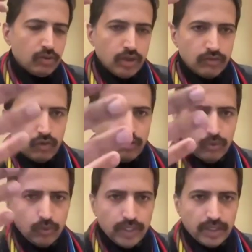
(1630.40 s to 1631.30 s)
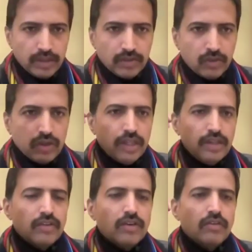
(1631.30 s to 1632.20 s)
also involve you and others
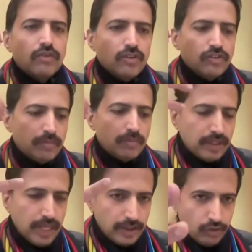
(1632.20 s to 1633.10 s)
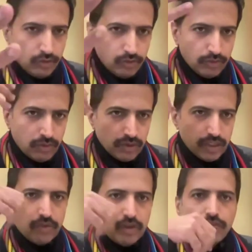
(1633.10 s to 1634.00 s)
in this conversation. But thank you for
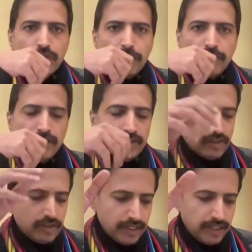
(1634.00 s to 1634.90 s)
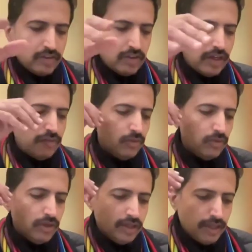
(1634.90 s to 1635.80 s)
that wonderful presentation, really
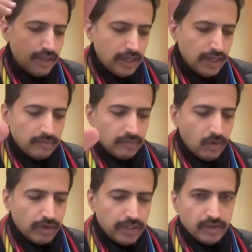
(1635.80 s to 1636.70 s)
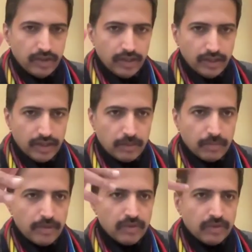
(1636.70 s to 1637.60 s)
insightful. And I've already seen a
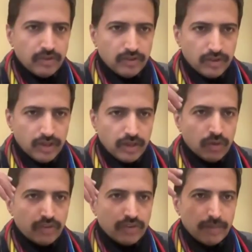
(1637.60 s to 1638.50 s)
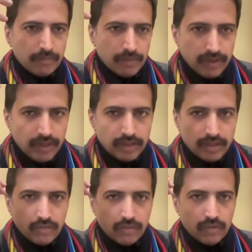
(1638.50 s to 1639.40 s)
couple of messages in WhatsApp saying
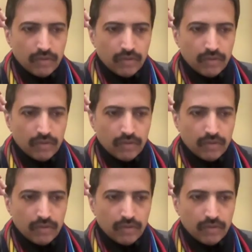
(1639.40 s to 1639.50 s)
that